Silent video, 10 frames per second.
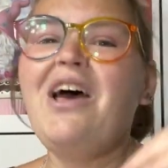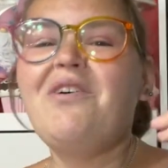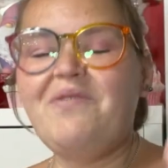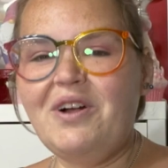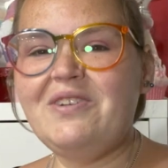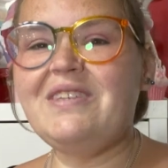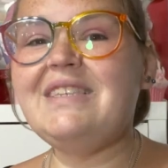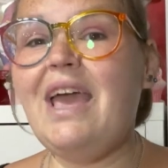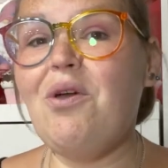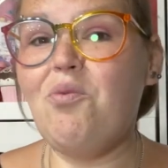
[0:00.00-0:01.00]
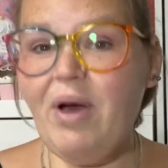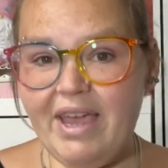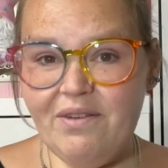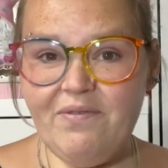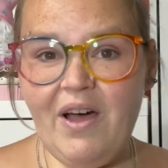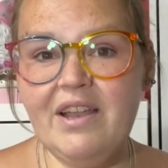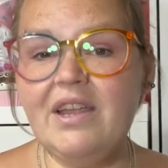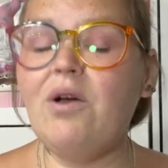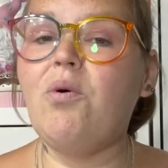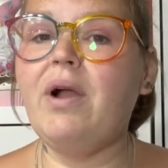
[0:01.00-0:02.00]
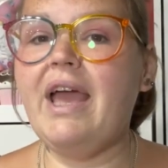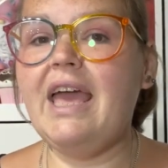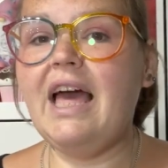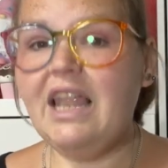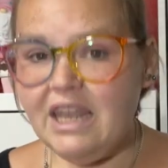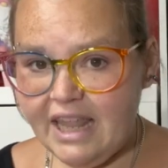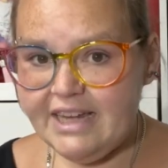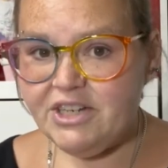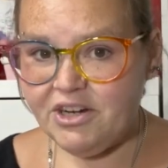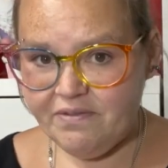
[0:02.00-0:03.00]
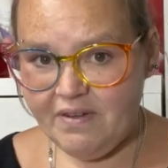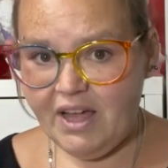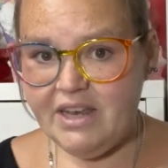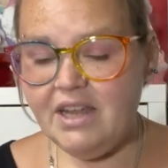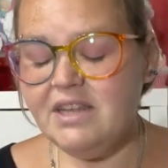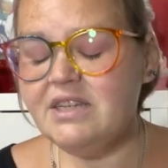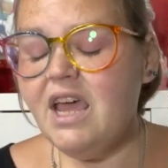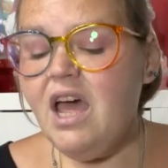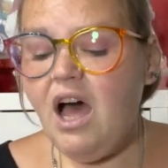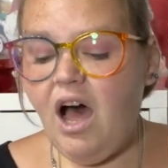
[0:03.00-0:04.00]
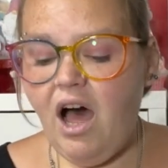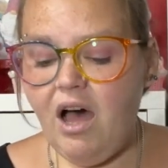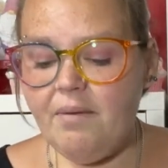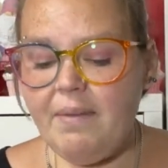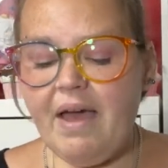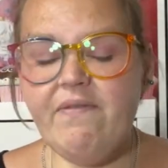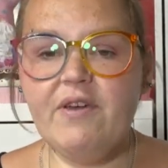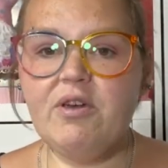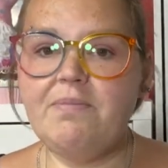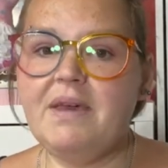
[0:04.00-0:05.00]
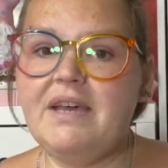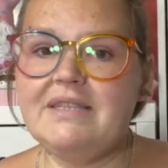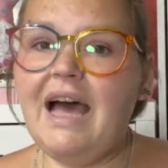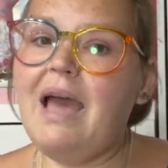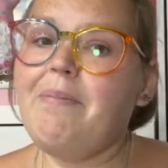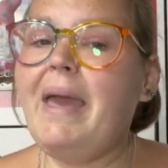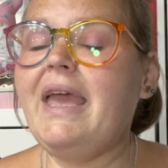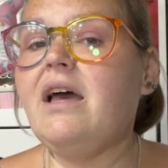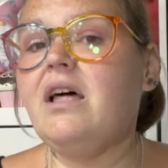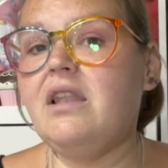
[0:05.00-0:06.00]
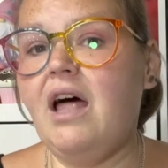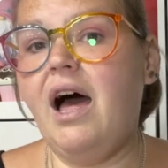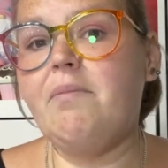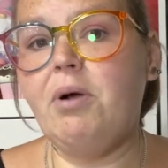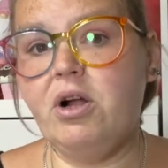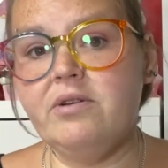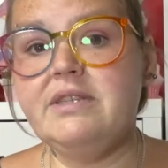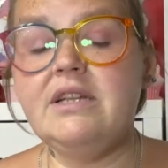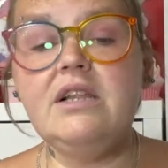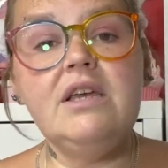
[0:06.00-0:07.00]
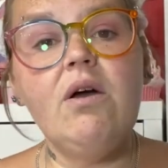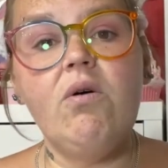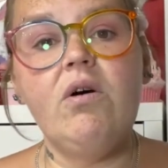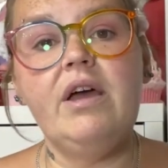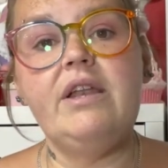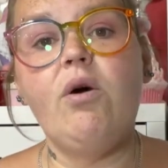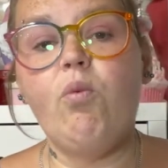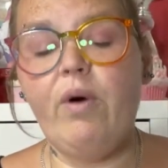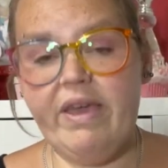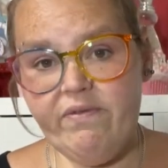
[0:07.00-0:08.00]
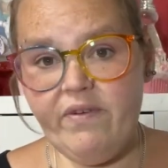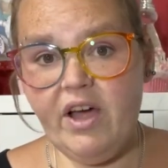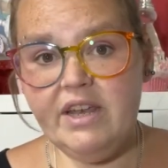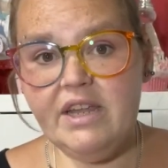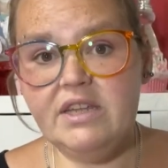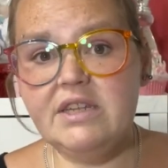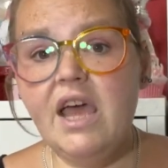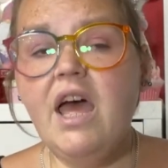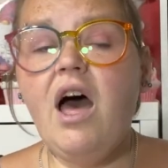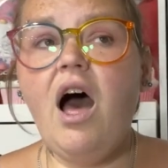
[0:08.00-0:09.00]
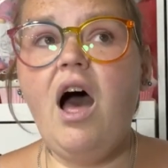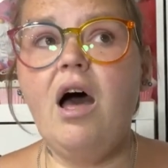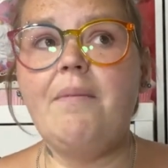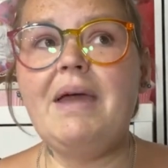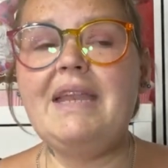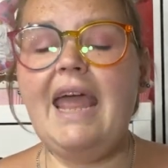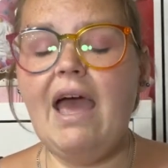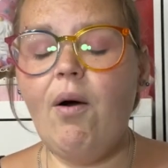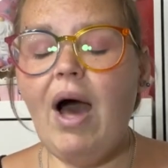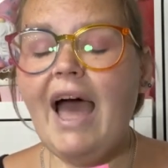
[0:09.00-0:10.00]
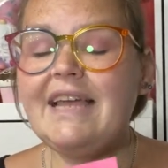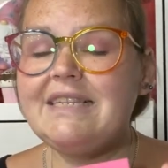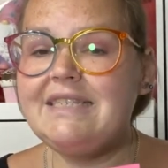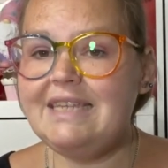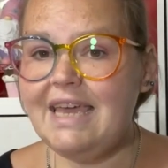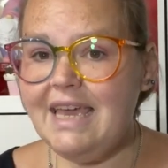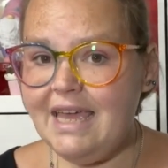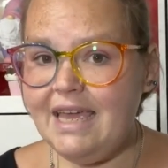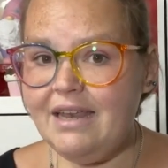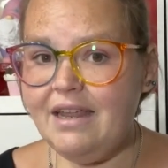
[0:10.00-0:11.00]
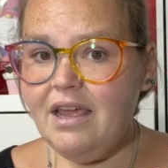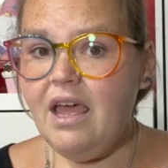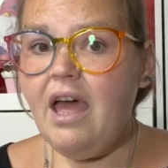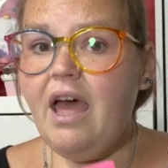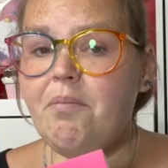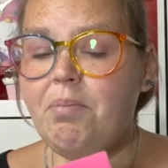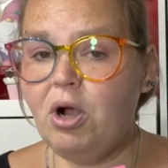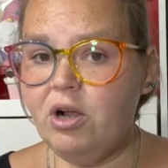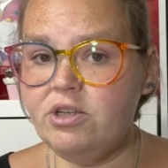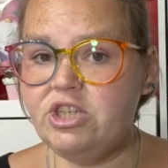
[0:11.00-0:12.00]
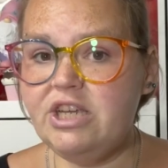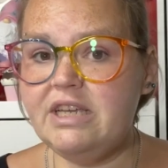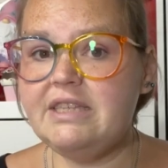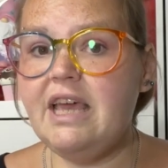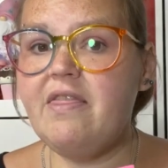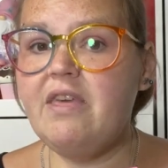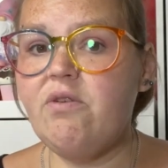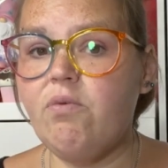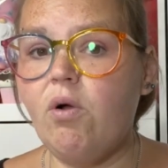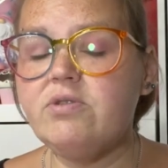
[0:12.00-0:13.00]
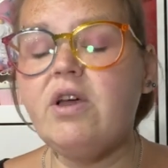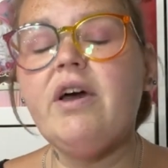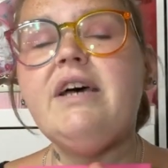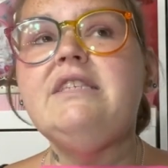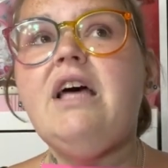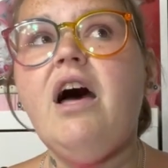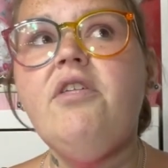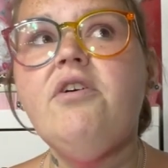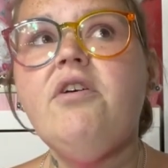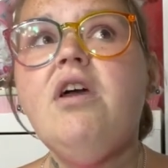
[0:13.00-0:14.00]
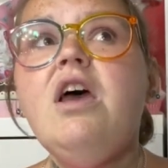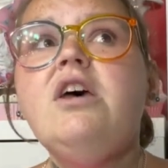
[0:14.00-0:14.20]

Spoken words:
versus a white fondant or a lighter fondant. I figured, because I paint a lot personally on white fondant. Now I did purchase the rolls because the other